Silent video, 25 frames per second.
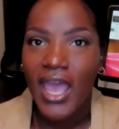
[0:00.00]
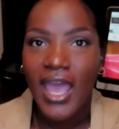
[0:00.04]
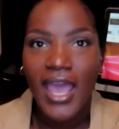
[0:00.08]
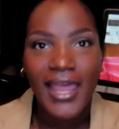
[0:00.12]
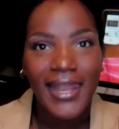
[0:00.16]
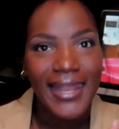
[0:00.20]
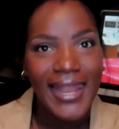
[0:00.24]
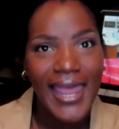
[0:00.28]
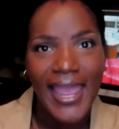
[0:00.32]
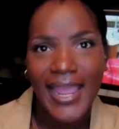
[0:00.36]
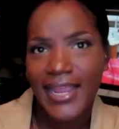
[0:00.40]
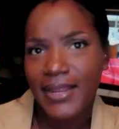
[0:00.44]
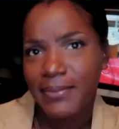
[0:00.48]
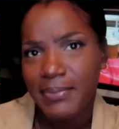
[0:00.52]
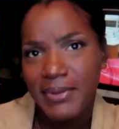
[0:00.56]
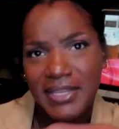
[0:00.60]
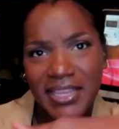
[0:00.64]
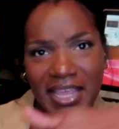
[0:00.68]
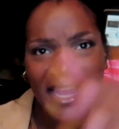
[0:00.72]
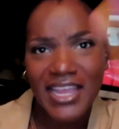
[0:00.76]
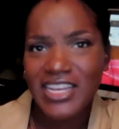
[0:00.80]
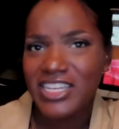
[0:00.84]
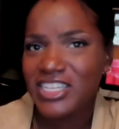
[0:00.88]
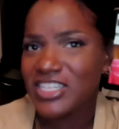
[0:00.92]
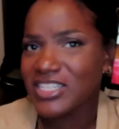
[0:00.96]
like, but
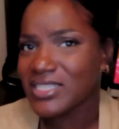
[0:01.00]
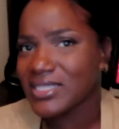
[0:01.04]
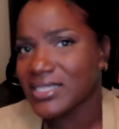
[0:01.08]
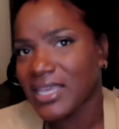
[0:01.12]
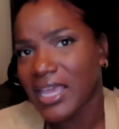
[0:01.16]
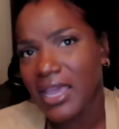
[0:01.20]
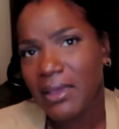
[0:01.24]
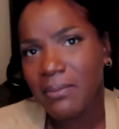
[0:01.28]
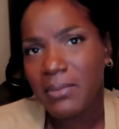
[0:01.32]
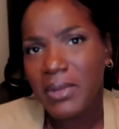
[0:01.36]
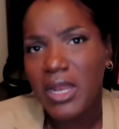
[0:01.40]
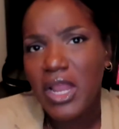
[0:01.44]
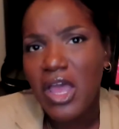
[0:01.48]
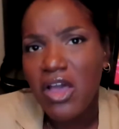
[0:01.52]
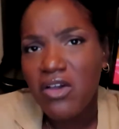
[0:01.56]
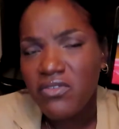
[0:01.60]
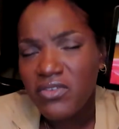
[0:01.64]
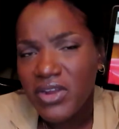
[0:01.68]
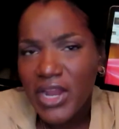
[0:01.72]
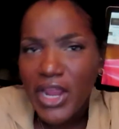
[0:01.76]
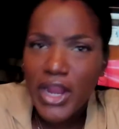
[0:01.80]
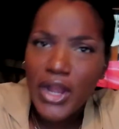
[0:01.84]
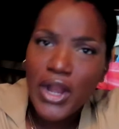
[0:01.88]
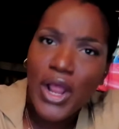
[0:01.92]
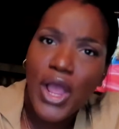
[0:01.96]
they just skimming over
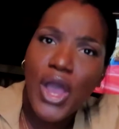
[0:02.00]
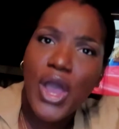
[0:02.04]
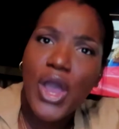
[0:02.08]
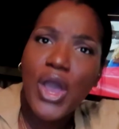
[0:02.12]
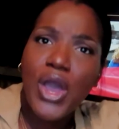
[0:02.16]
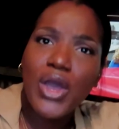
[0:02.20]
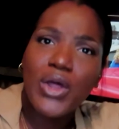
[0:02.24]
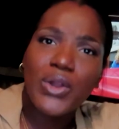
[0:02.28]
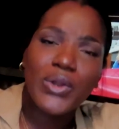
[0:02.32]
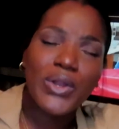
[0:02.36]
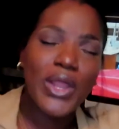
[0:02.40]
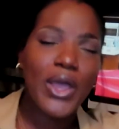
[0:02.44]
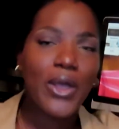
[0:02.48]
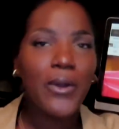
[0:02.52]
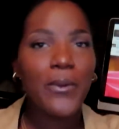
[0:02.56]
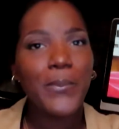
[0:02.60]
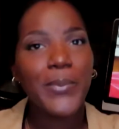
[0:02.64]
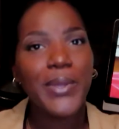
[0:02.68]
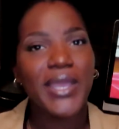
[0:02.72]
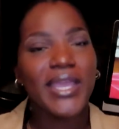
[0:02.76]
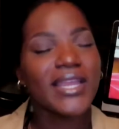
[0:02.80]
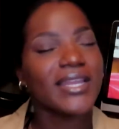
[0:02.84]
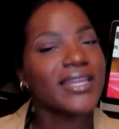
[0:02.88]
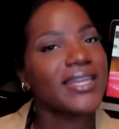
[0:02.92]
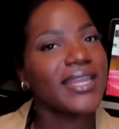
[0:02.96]
that, oh, no
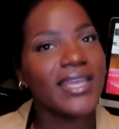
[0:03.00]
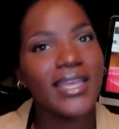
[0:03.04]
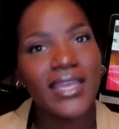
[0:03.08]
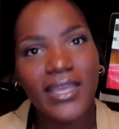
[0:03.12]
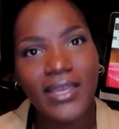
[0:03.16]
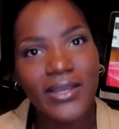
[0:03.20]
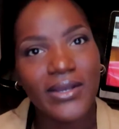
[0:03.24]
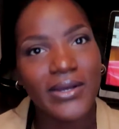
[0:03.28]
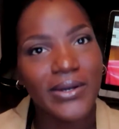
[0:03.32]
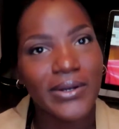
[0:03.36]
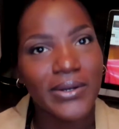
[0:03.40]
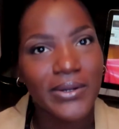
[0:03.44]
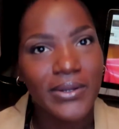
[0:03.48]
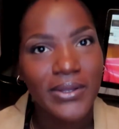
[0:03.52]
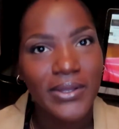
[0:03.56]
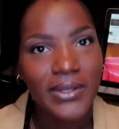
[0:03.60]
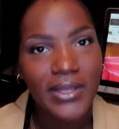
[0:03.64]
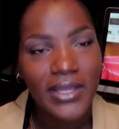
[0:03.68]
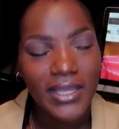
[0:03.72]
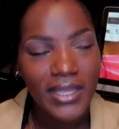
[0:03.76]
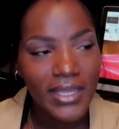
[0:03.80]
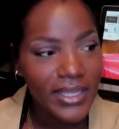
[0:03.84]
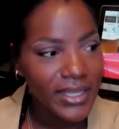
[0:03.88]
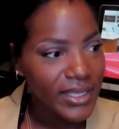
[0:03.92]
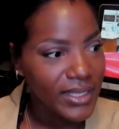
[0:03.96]
big deal.
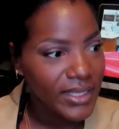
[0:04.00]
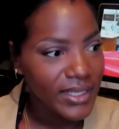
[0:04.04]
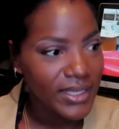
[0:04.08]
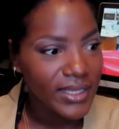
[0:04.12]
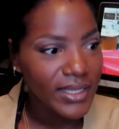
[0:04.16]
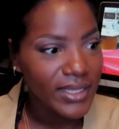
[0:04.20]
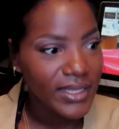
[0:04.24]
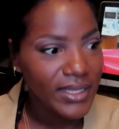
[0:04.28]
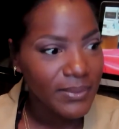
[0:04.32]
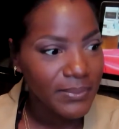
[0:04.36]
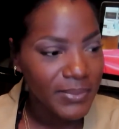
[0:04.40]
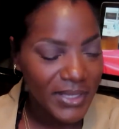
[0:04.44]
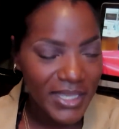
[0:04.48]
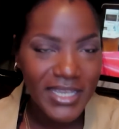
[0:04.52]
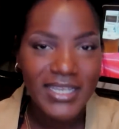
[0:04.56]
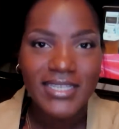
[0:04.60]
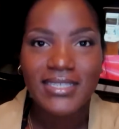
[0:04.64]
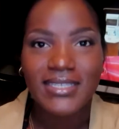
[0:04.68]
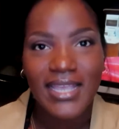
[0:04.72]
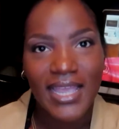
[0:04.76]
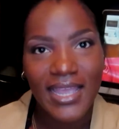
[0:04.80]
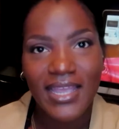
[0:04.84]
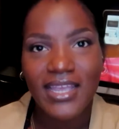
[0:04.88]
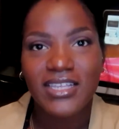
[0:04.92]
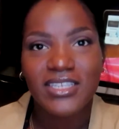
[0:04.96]
Because
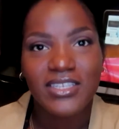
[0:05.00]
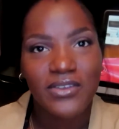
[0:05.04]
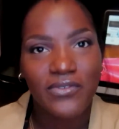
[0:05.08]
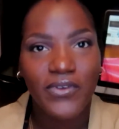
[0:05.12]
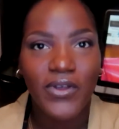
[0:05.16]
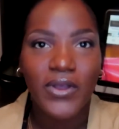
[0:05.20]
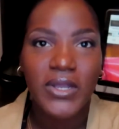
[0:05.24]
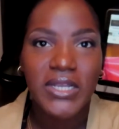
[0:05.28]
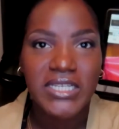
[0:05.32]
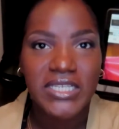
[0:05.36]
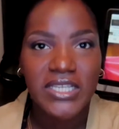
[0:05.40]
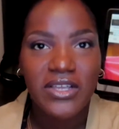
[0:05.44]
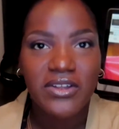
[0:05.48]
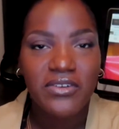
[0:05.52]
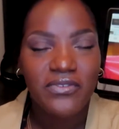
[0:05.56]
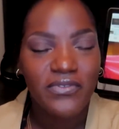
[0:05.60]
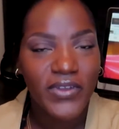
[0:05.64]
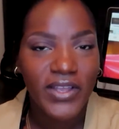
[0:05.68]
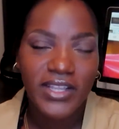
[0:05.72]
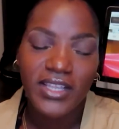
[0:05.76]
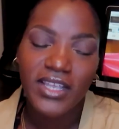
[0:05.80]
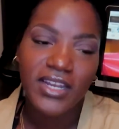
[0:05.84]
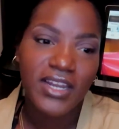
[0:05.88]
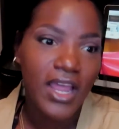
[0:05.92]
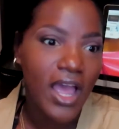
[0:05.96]
they get to focus on the
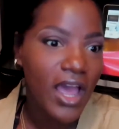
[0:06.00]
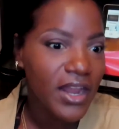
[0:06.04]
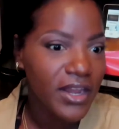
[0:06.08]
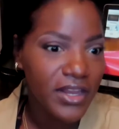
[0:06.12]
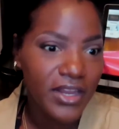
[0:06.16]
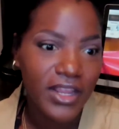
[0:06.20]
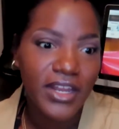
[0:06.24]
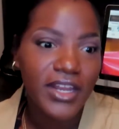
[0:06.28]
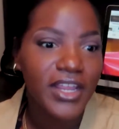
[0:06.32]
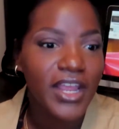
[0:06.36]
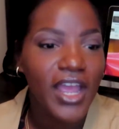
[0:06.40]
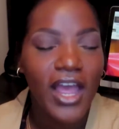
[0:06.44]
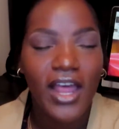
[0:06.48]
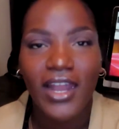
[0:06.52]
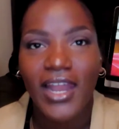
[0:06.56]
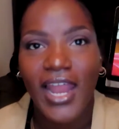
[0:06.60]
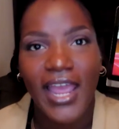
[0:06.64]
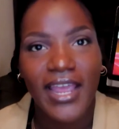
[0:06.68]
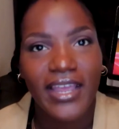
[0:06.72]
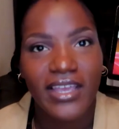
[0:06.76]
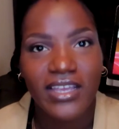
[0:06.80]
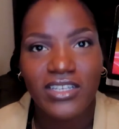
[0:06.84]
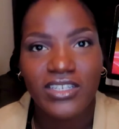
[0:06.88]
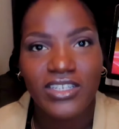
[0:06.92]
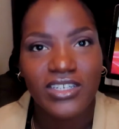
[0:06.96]
fact that none of y'all
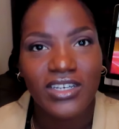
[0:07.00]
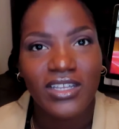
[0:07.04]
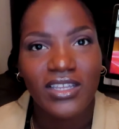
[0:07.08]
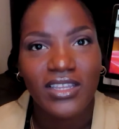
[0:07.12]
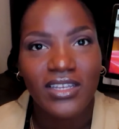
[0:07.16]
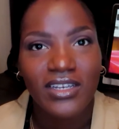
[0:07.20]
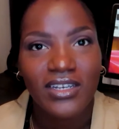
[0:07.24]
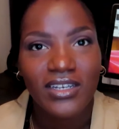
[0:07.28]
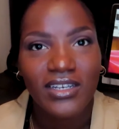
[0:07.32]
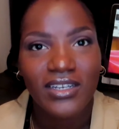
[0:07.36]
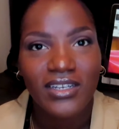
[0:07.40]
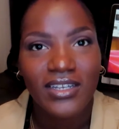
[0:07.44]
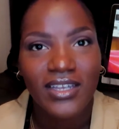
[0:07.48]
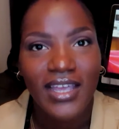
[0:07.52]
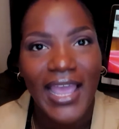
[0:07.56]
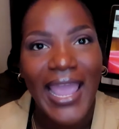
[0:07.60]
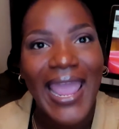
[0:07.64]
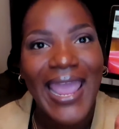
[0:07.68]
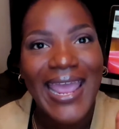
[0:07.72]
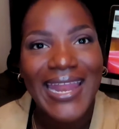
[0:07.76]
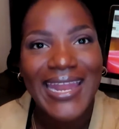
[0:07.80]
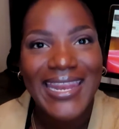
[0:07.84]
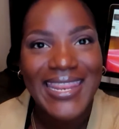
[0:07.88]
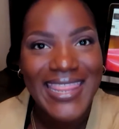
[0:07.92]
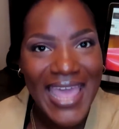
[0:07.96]
like each other.
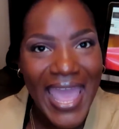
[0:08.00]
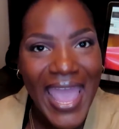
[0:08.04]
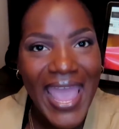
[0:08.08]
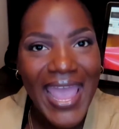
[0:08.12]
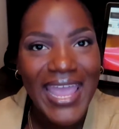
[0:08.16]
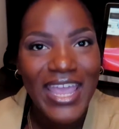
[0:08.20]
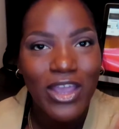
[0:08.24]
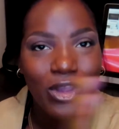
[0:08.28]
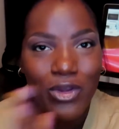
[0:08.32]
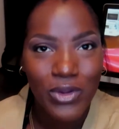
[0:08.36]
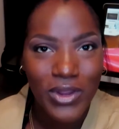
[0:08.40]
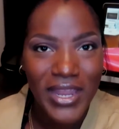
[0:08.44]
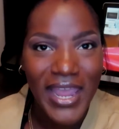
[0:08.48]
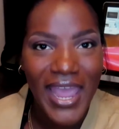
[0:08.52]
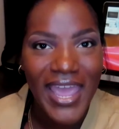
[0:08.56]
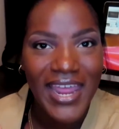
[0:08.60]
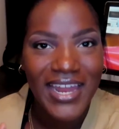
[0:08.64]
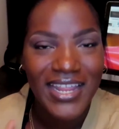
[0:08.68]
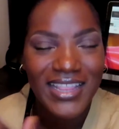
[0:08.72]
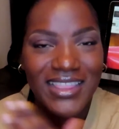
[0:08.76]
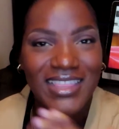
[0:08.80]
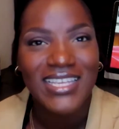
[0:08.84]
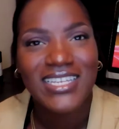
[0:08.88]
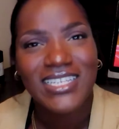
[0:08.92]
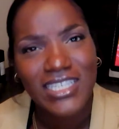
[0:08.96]
And they
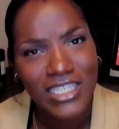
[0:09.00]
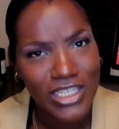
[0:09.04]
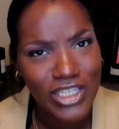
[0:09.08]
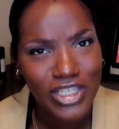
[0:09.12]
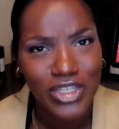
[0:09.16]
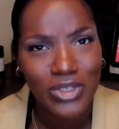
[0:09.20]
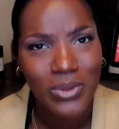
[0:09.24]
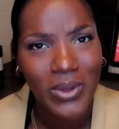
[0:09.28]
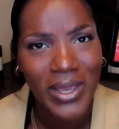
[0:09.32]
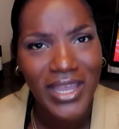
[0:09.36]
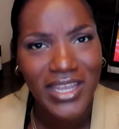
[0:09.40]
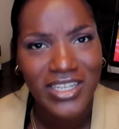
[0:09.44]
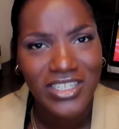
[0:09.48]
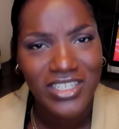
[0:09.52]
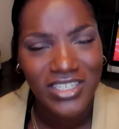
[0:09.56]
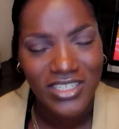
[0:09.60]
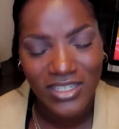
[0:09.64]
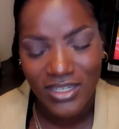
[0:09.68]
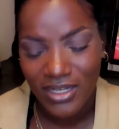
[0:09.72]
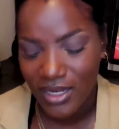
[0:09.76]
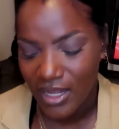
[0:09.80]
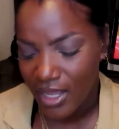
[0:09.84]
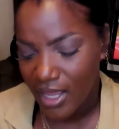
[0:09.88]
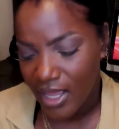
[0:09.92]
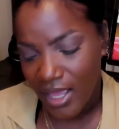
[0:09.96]
created this situation.
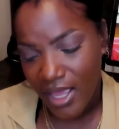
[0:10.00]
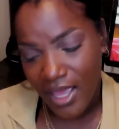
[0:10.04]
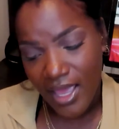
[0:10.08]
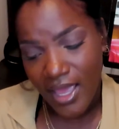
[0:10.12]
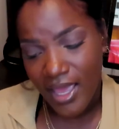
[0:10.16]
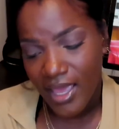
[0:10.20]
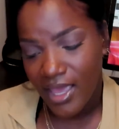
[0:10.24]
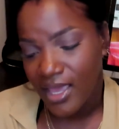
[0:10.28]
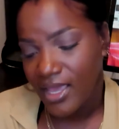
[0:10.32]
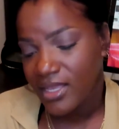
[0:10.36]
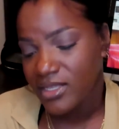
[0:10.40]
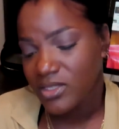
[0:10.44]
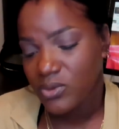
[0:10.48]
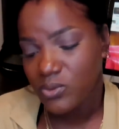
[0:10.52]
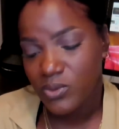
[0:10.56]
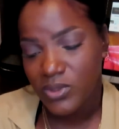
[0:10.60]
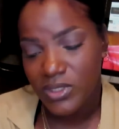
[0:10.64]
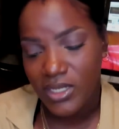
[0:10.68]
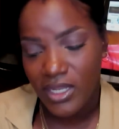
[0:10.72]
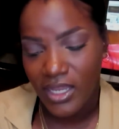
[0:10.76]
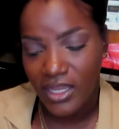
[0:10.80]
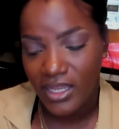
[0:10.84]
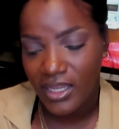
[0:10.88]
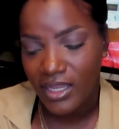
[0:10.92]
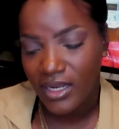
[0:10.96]
It's
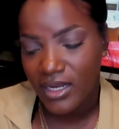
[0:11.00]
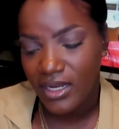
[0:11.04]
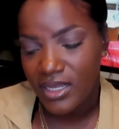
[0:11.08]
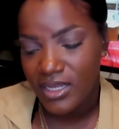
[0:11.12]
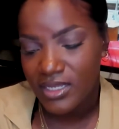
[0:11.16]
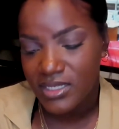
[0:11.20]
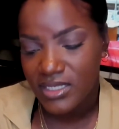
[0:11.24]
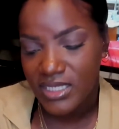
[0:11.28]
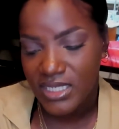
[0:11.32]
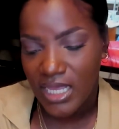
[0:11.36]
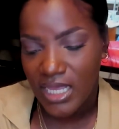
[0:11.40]
ridiculous.